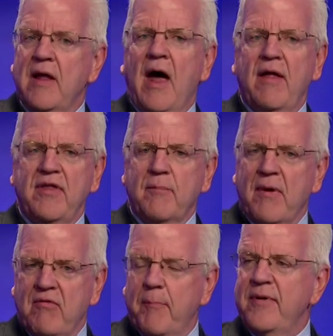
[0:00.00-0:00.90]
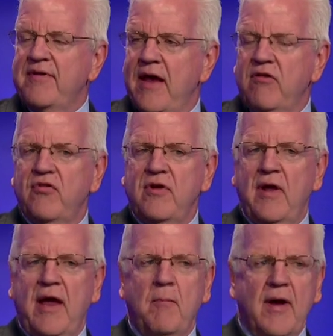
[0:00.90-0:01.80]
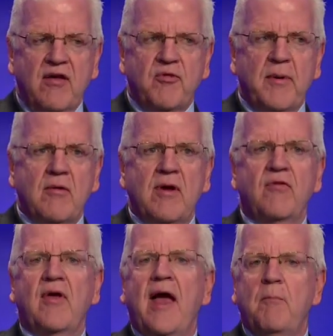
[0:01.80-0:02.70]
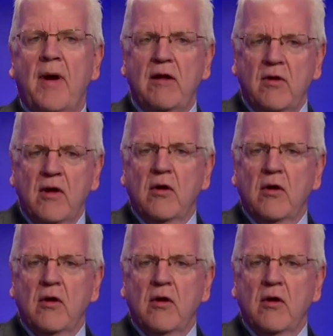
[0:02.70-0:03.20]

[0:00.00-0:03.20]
I think my reputation and my experience and my